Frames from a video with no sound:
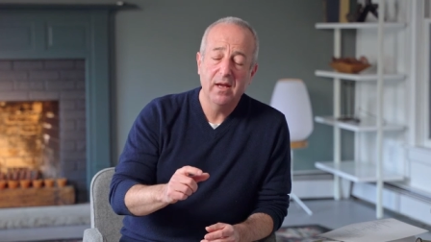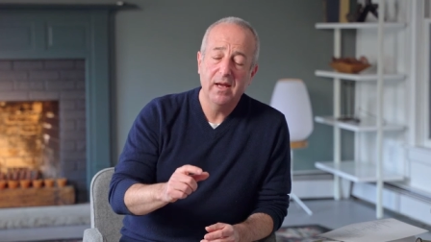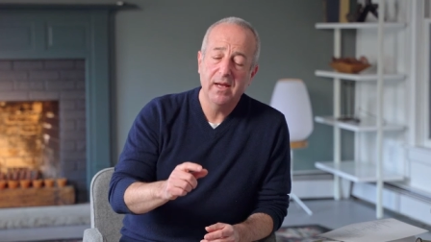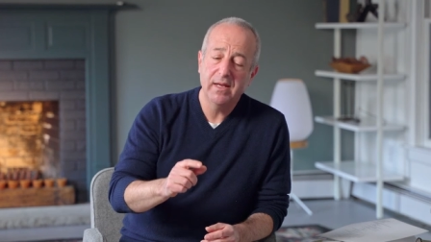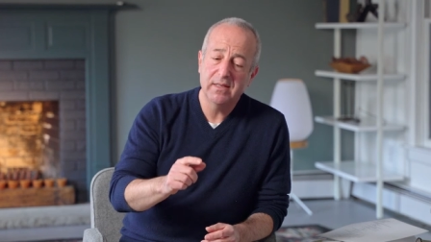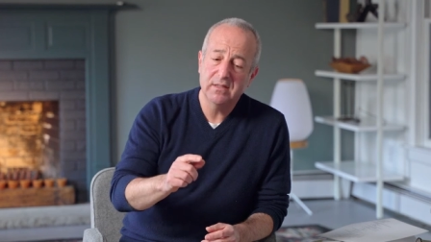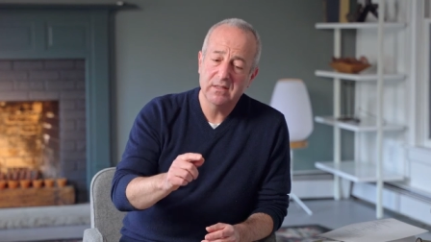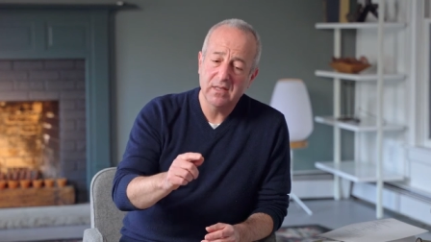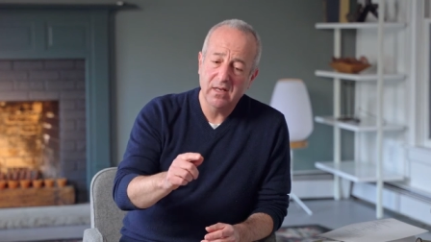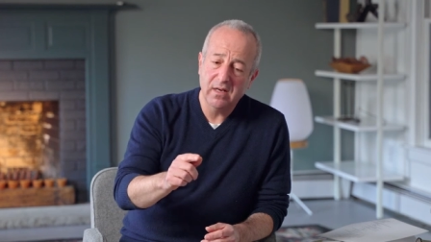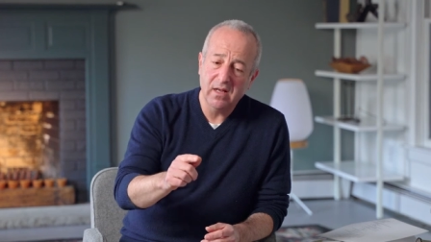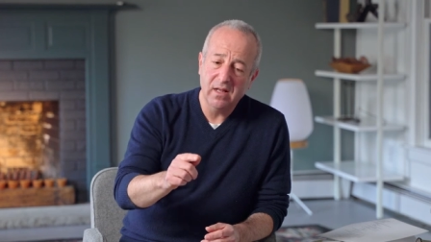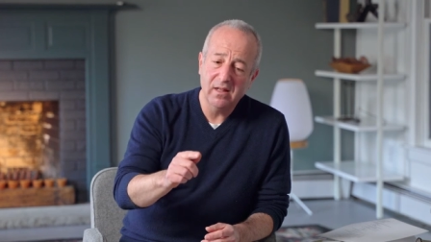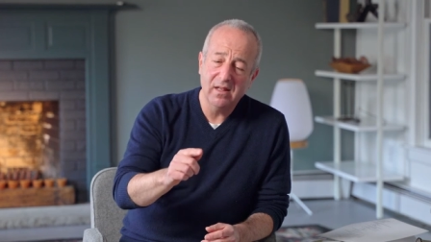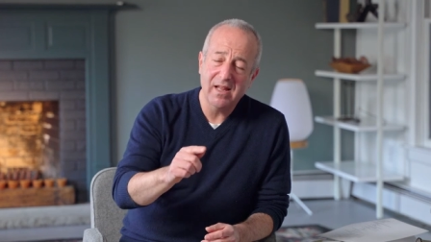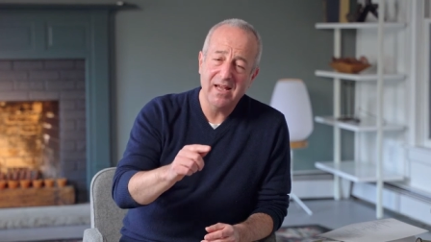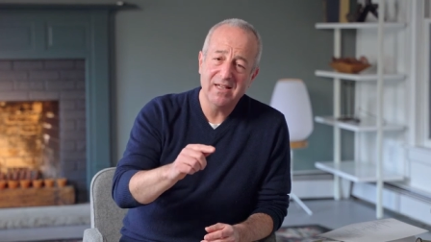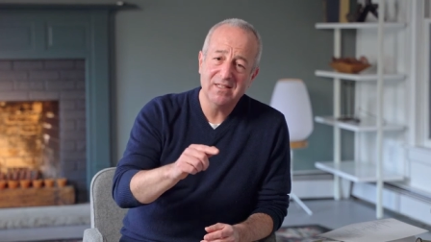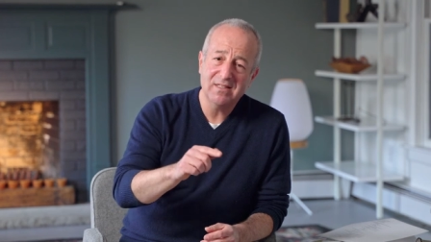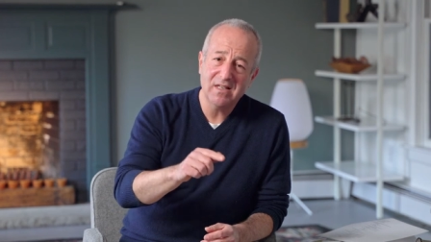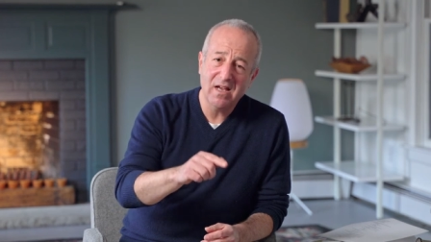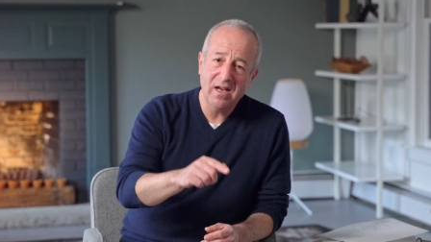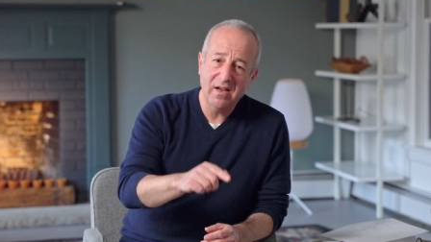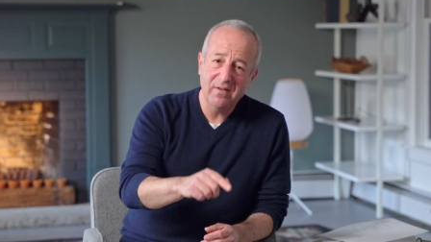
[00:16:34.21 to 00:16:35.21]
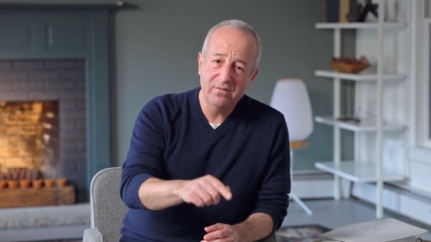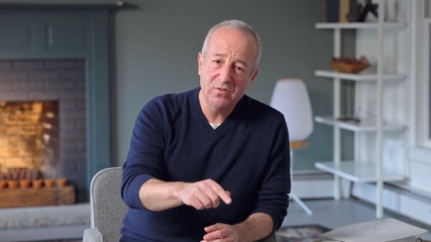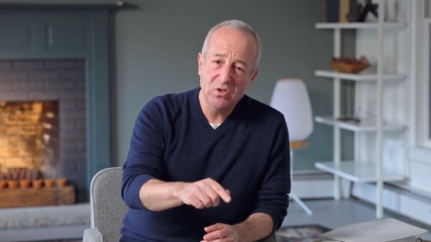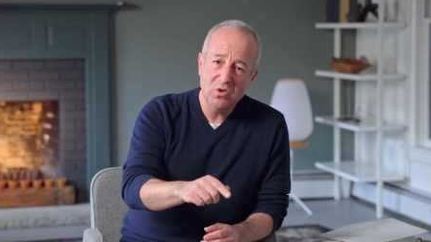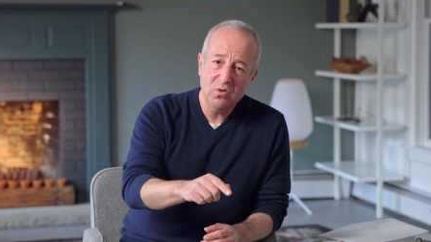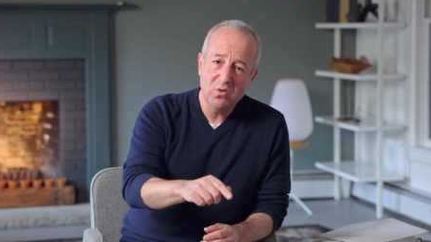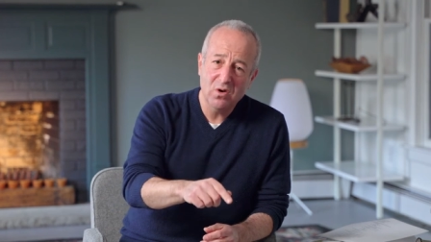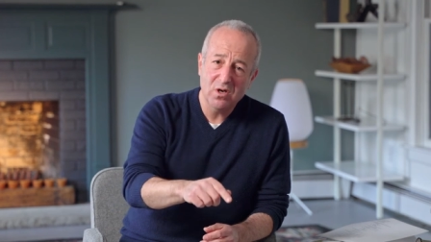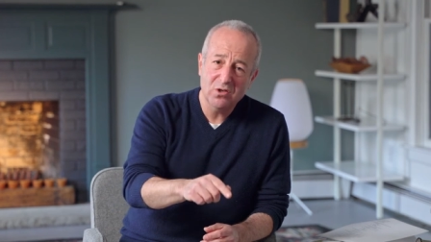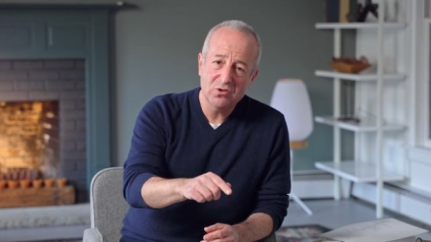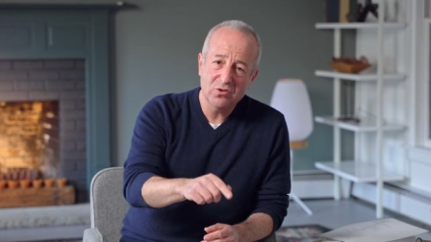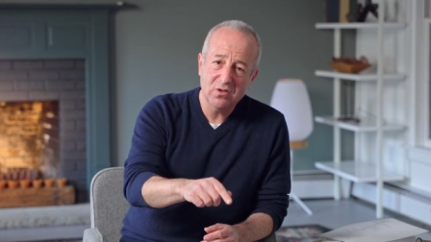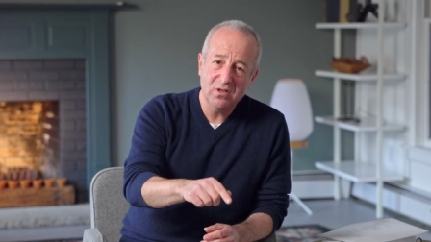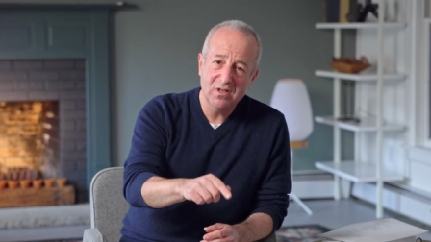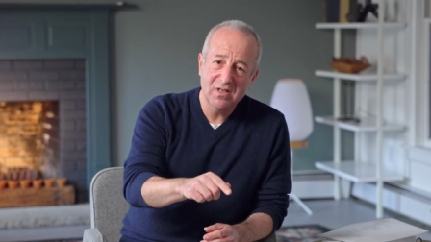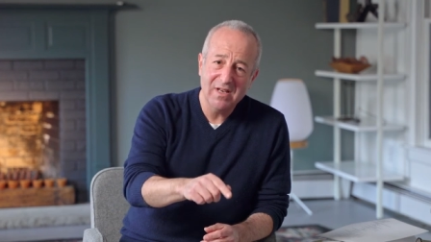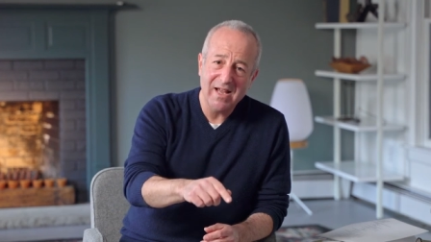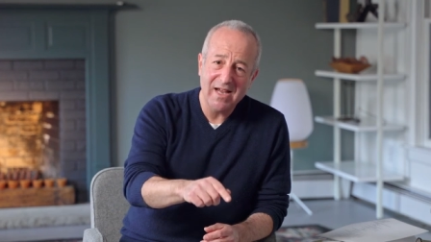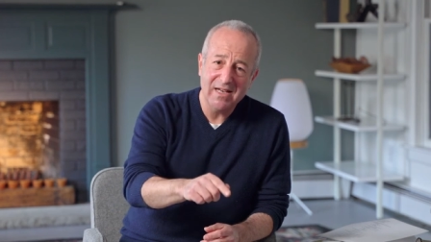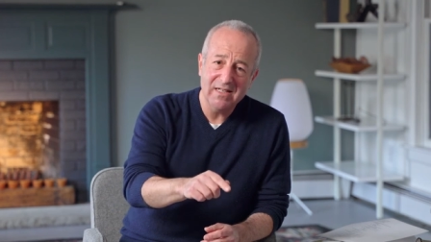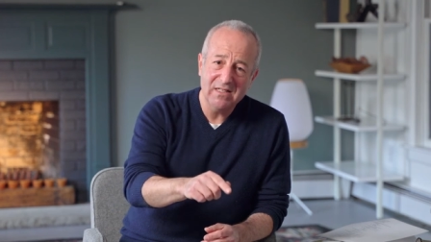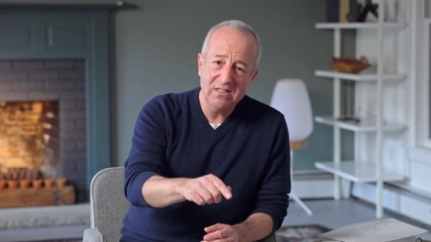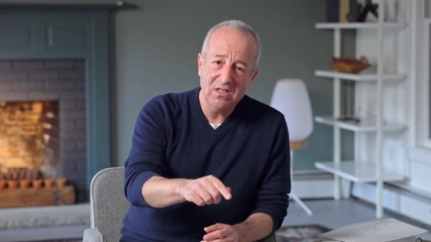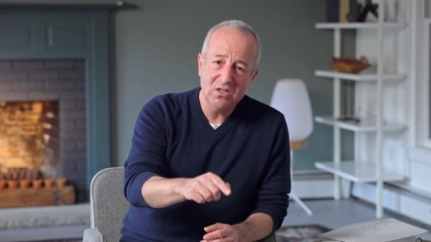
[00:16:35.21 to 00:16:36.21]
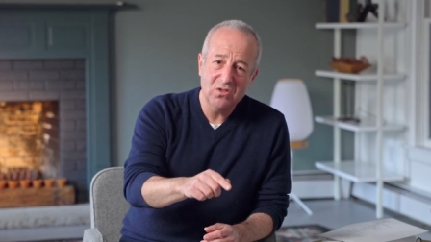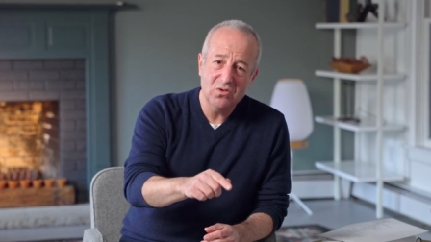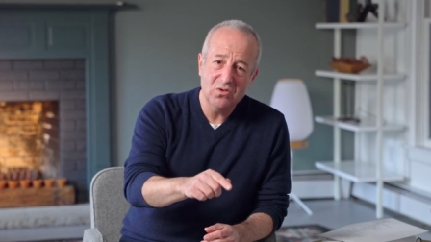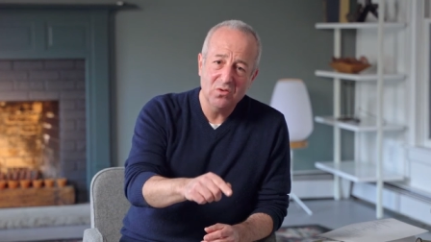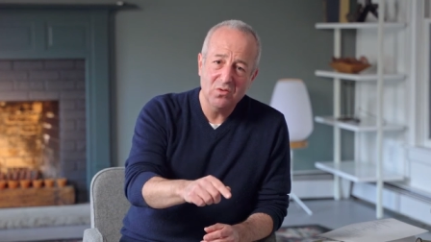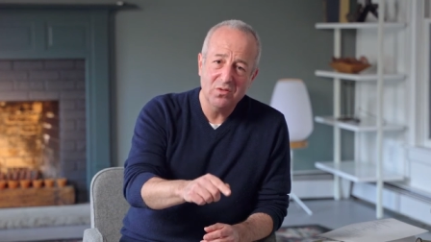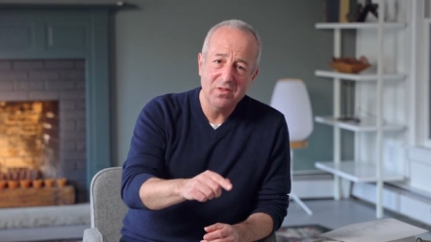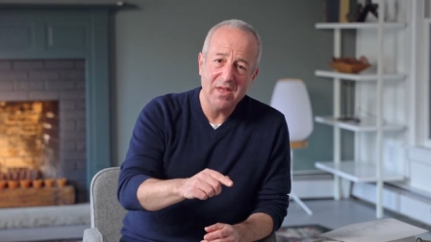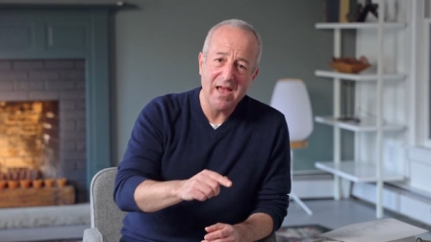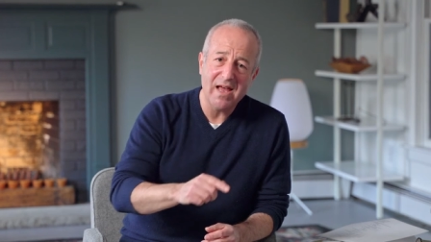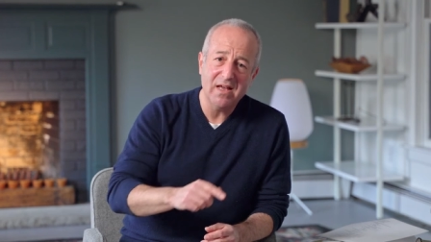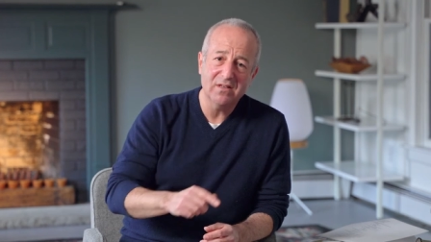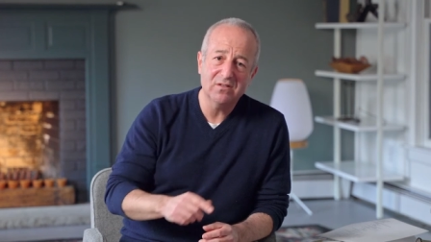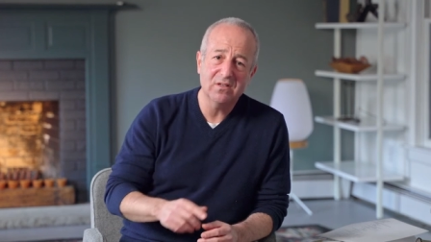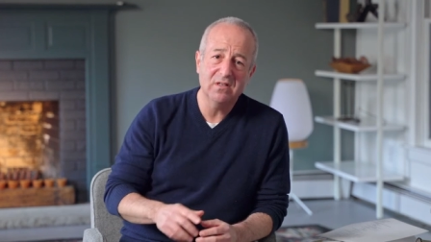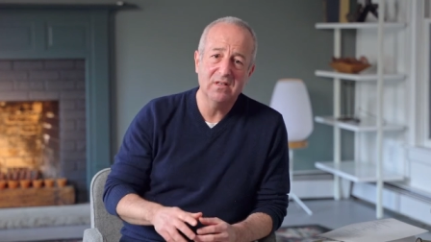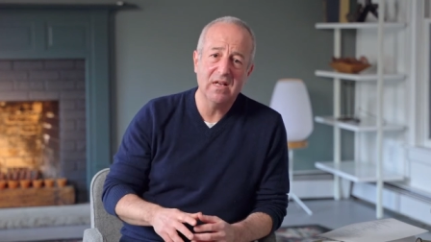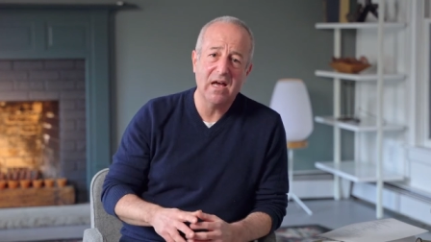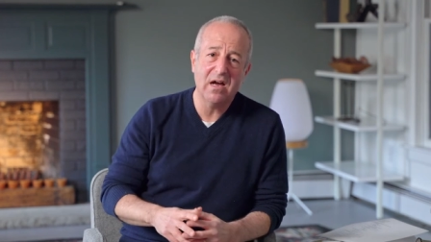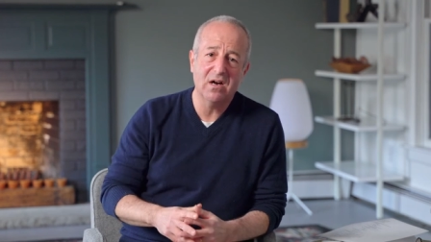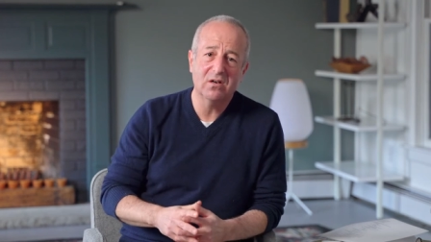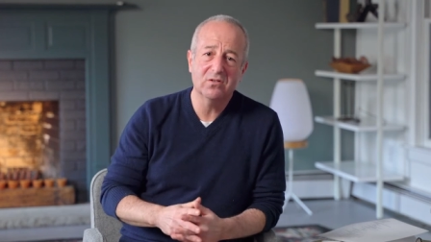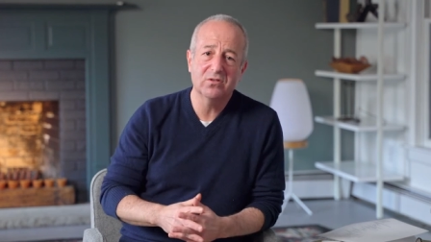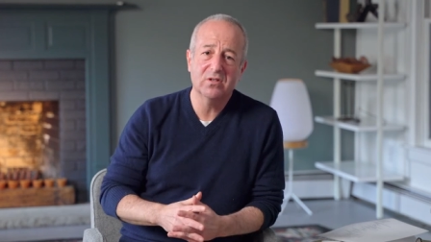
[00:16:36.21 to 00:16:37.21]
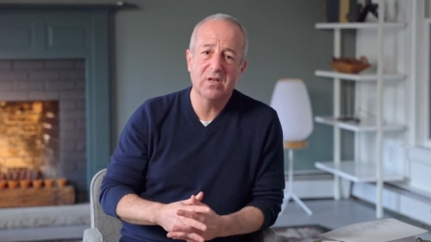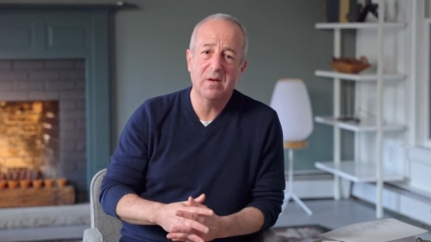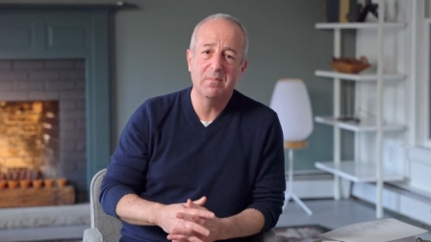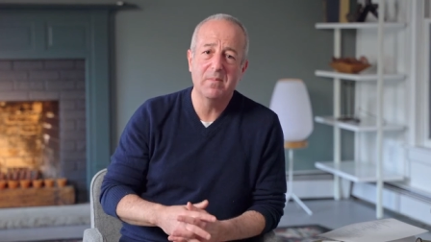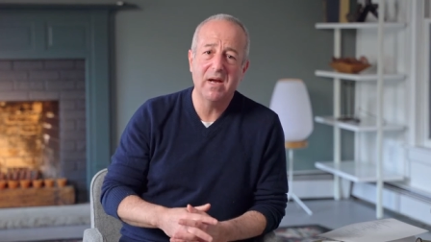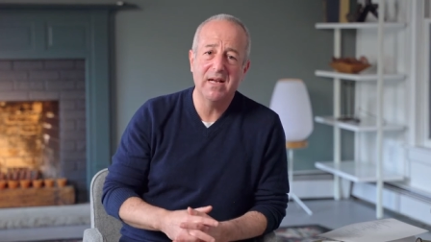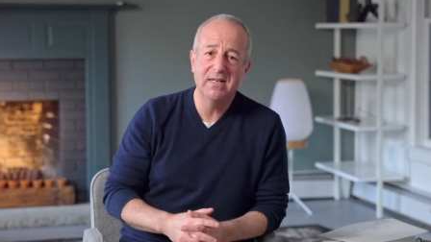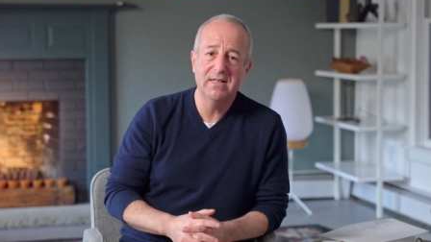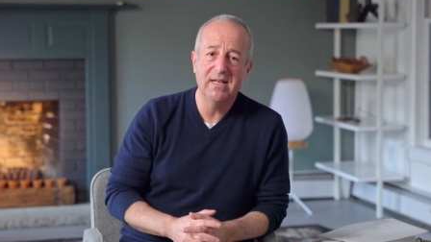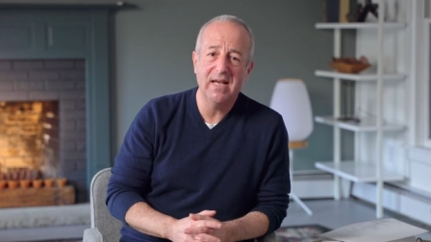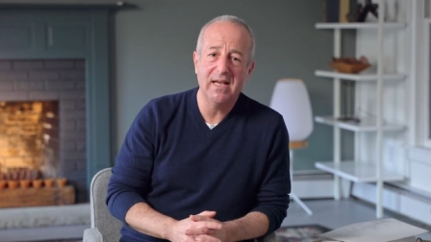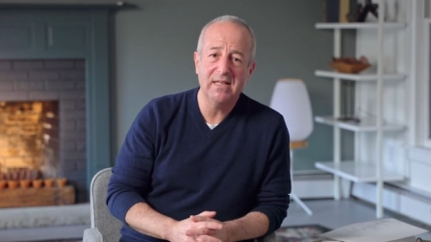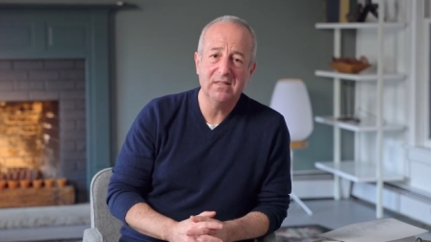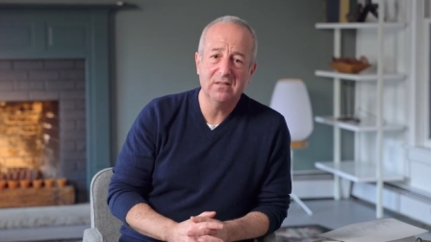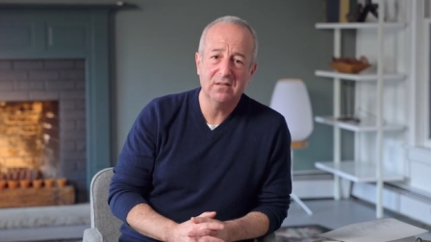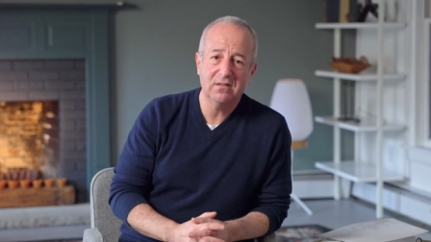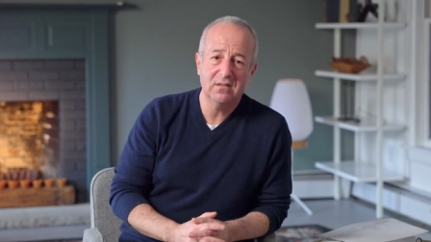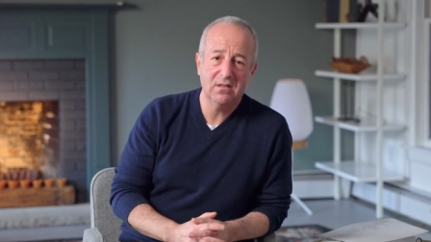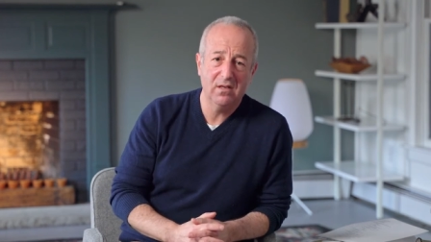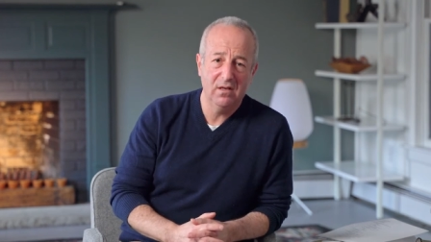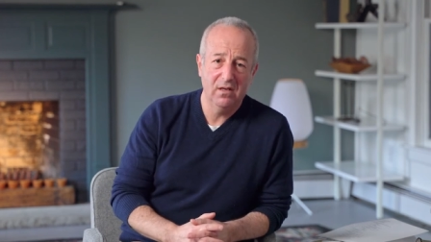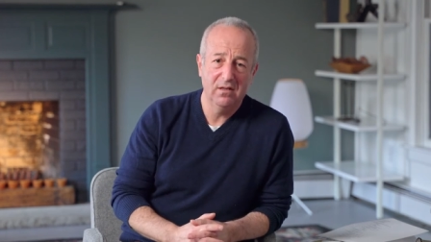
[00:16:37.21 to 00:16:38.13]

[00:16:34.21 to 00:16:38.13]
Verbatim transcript: I said, unless I have $292,000 on my desk